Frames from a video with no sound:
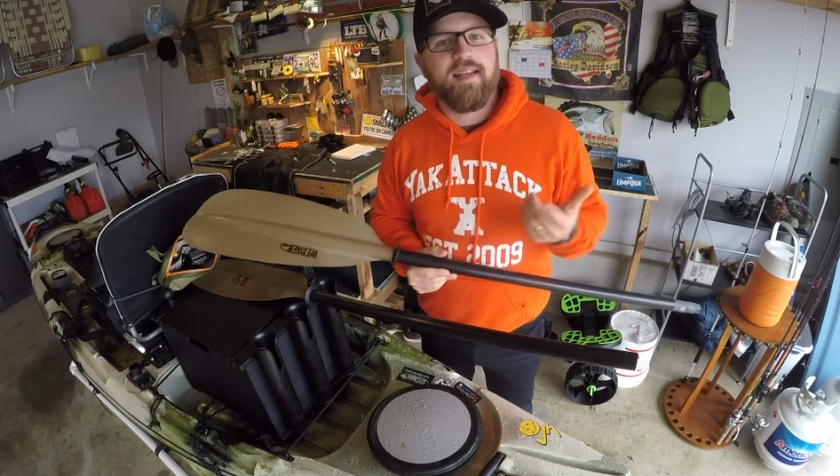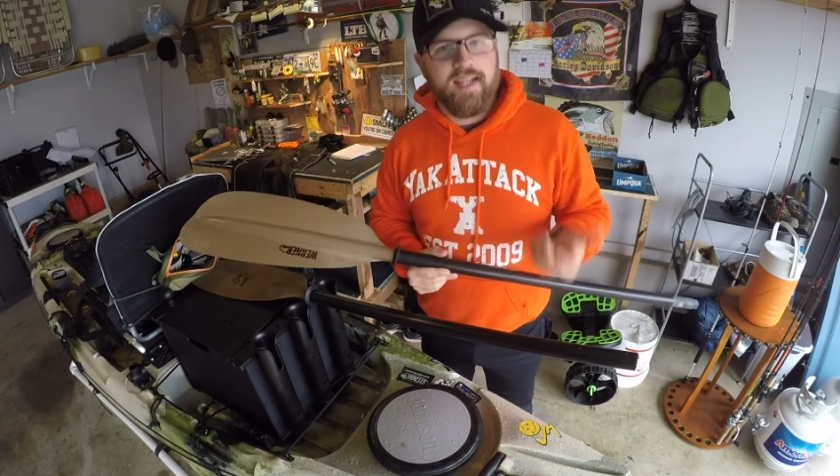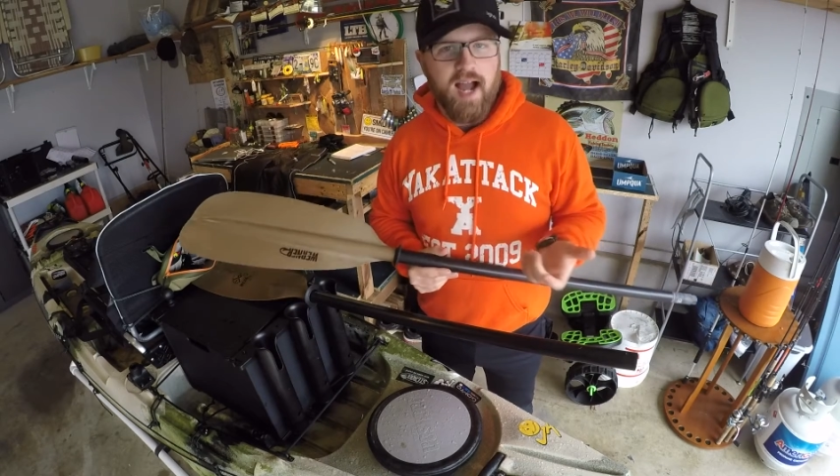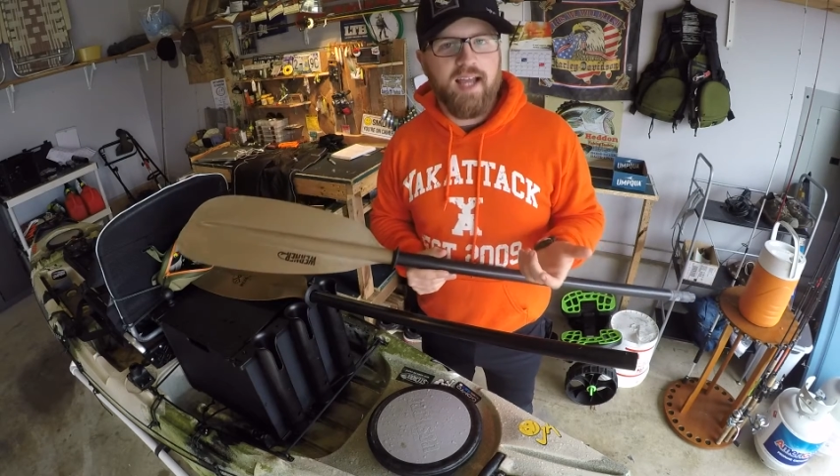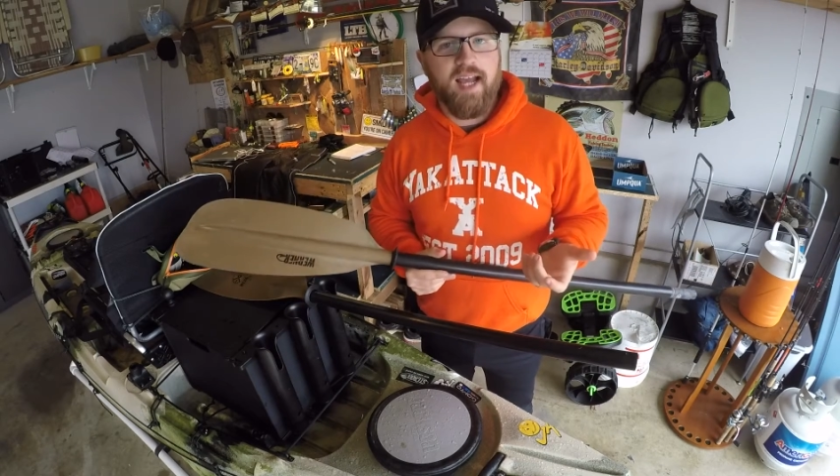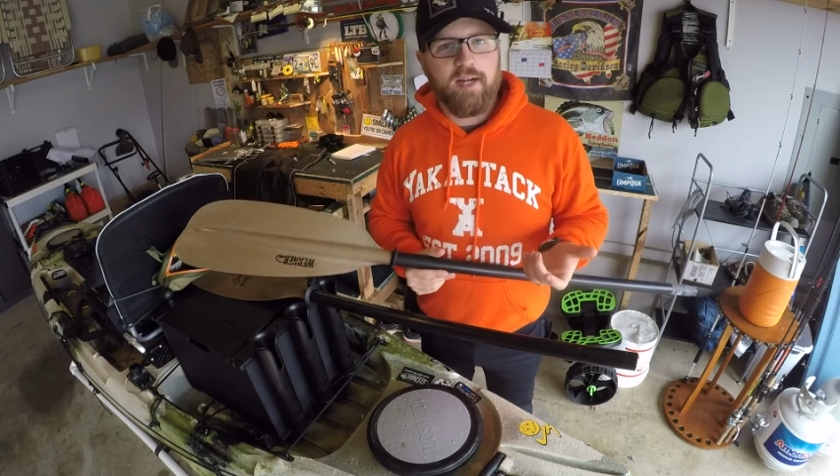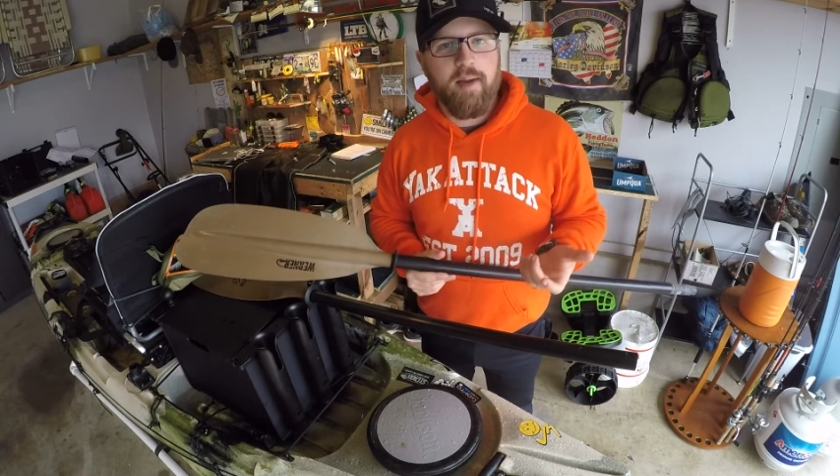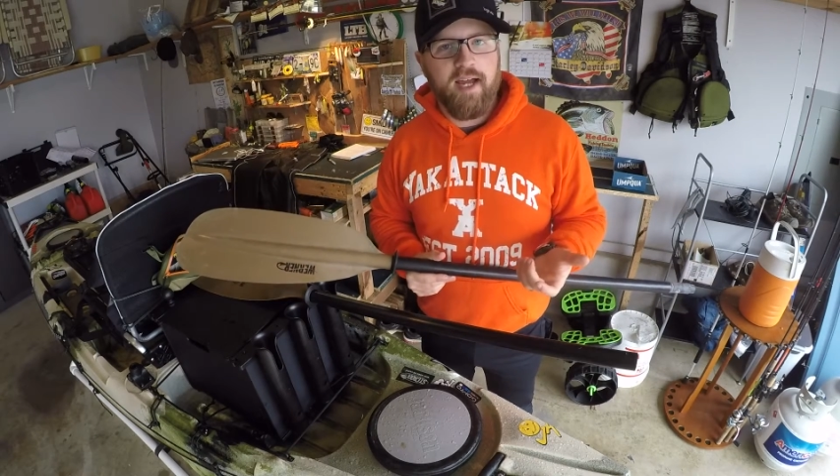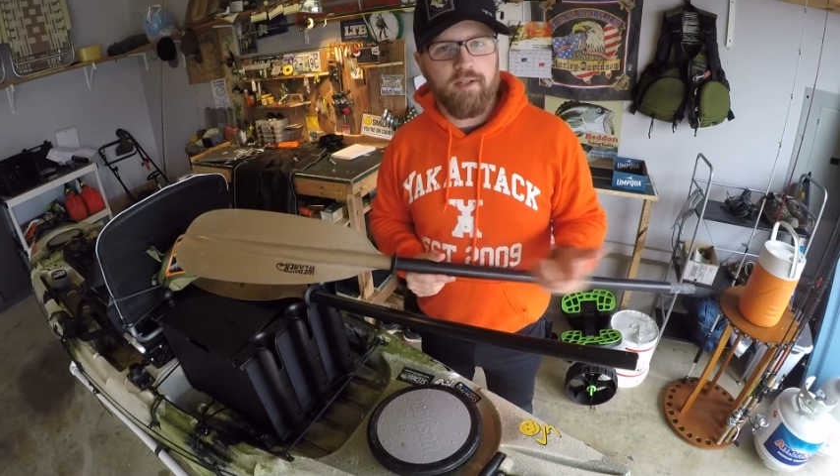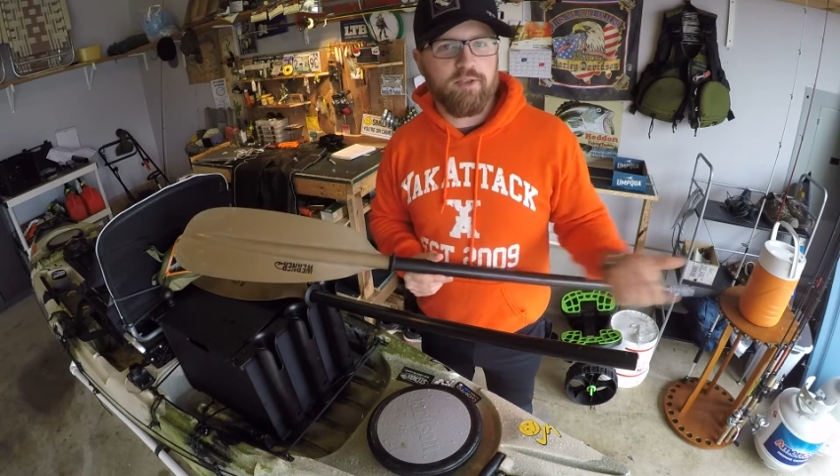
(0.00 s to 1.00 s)
that kayak
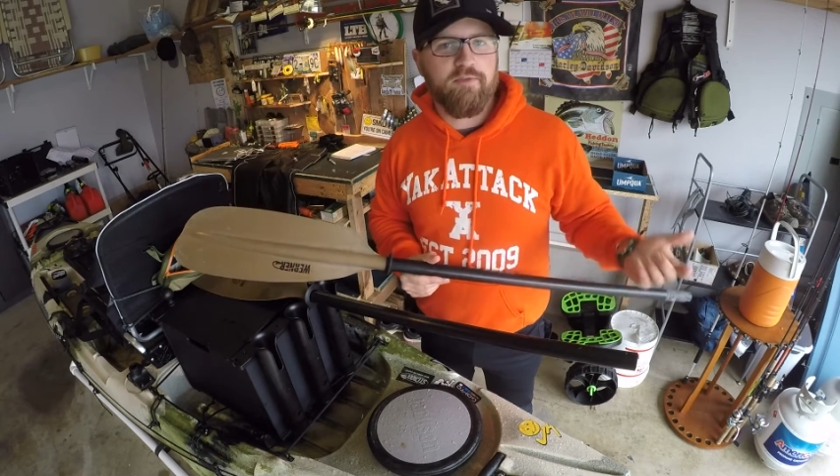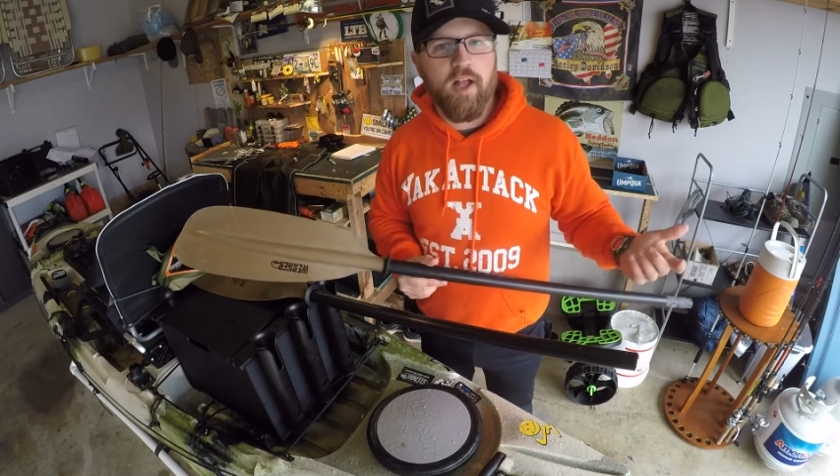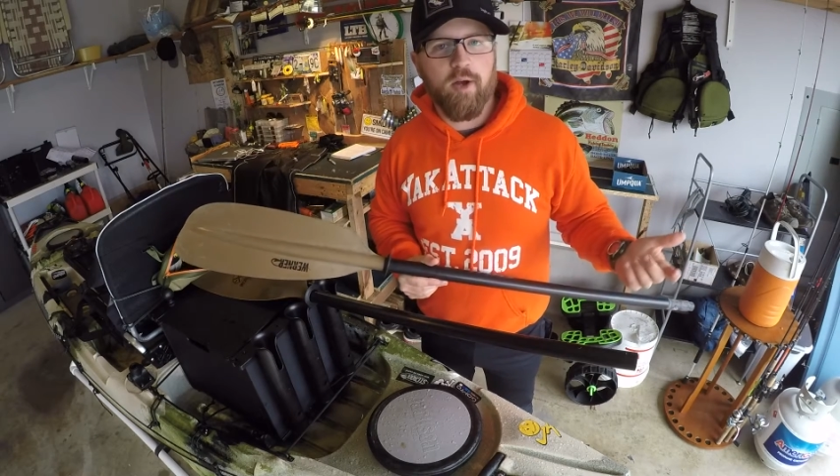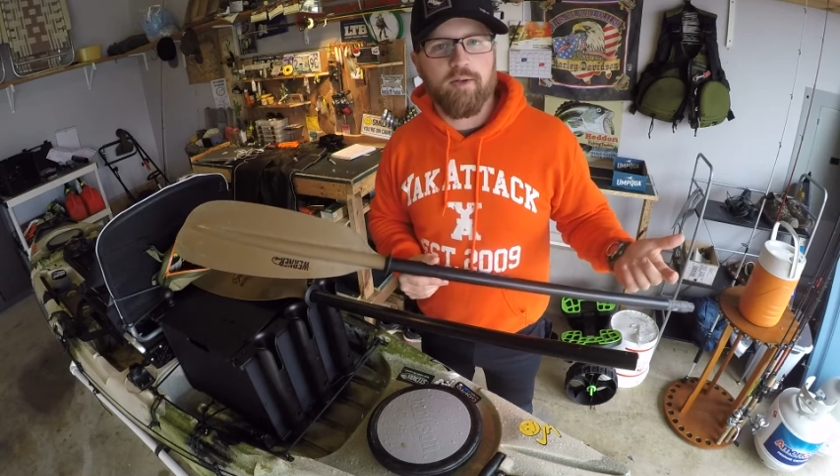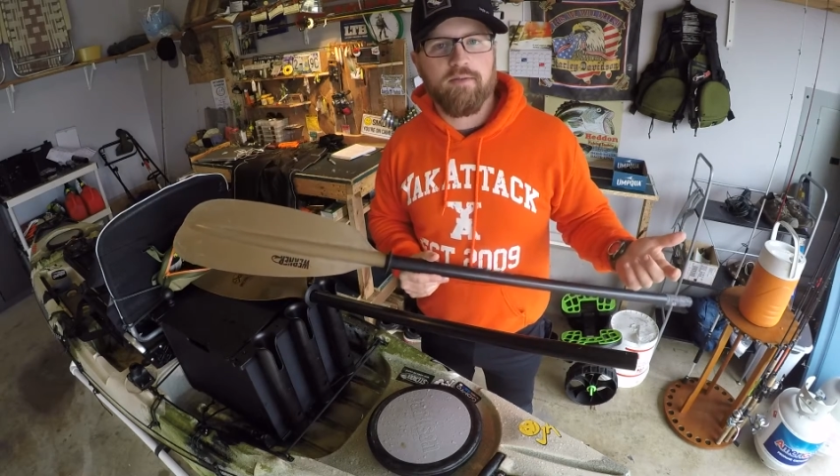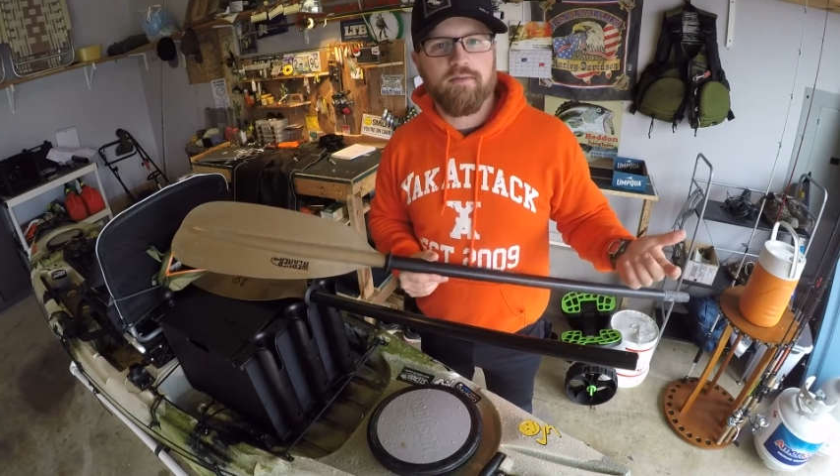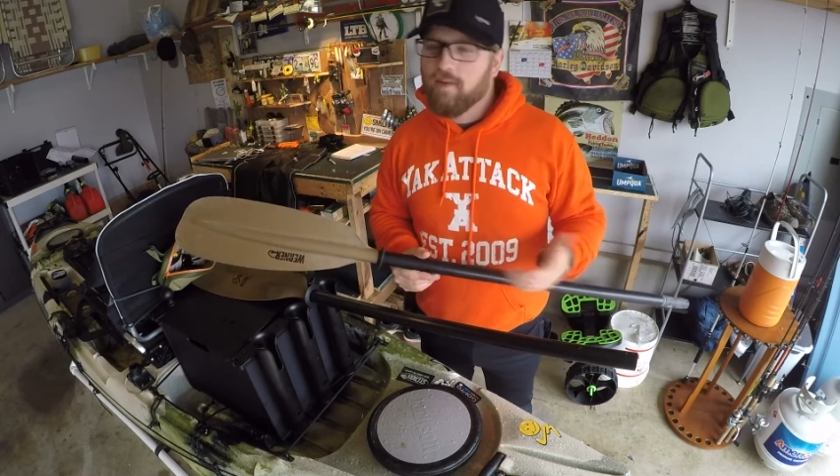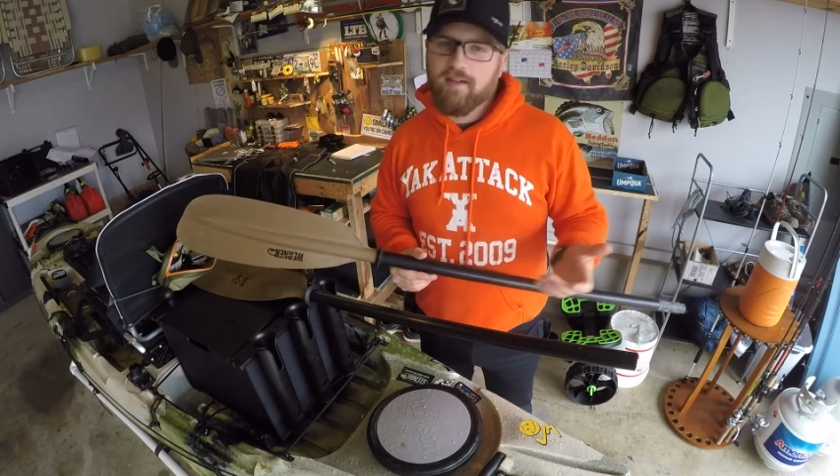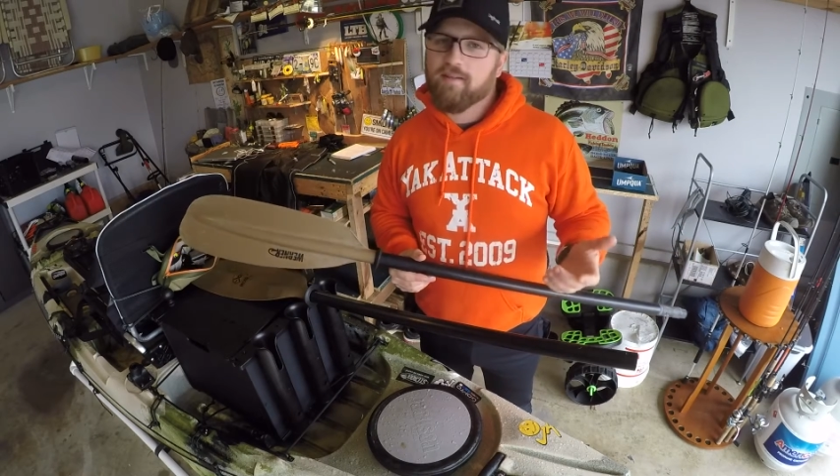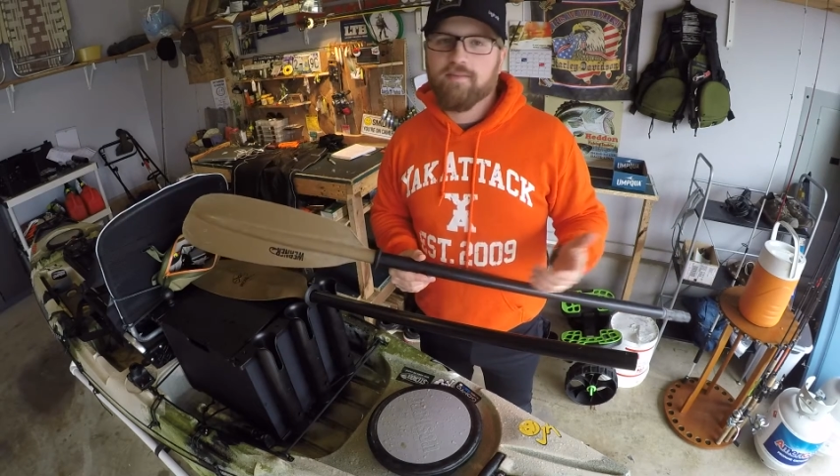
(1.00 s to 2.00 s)
paddles float.
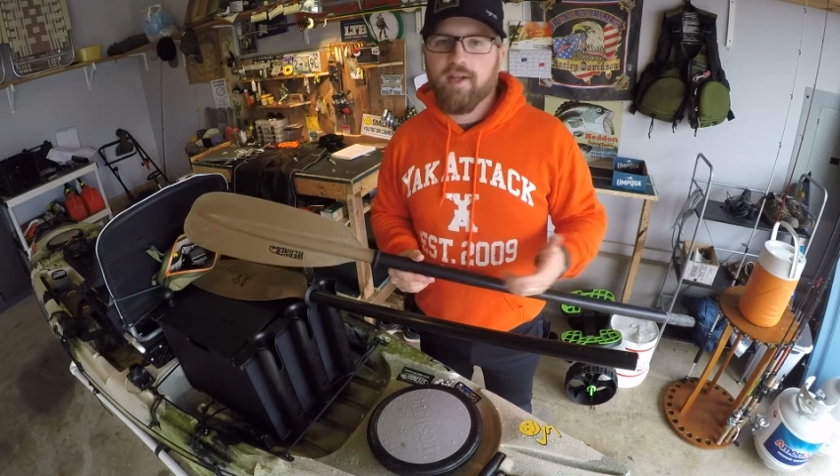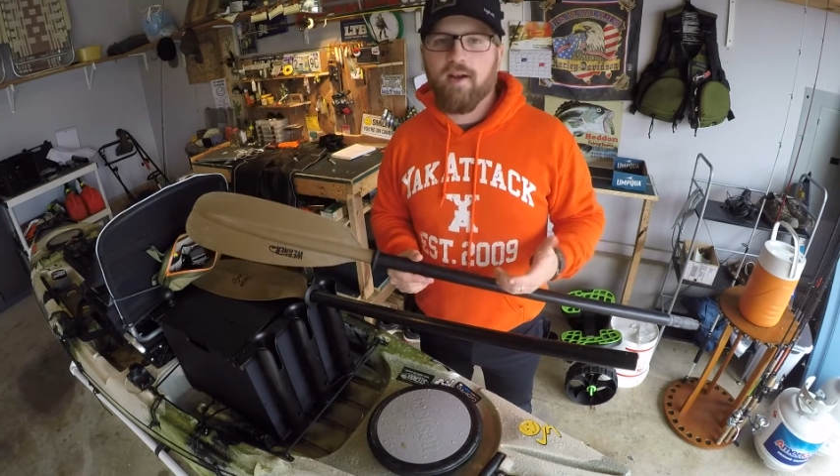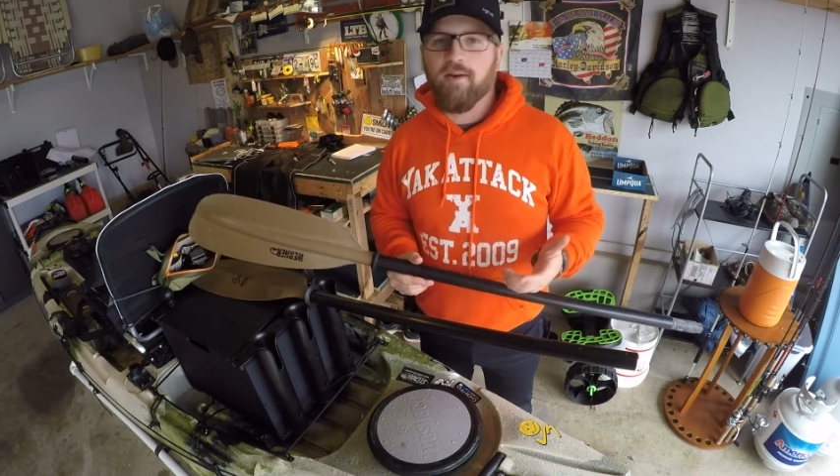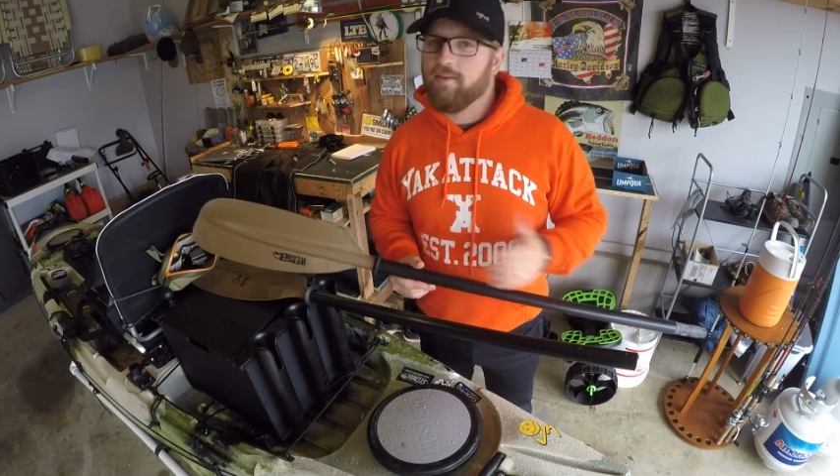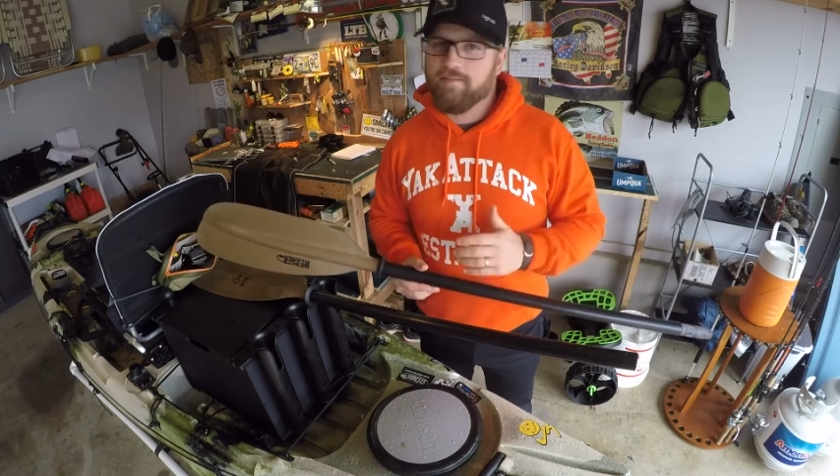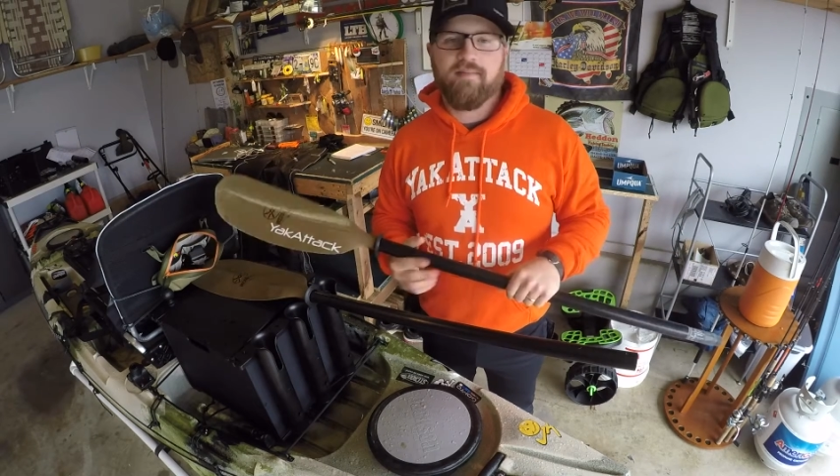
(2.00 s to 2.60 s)
Well, no,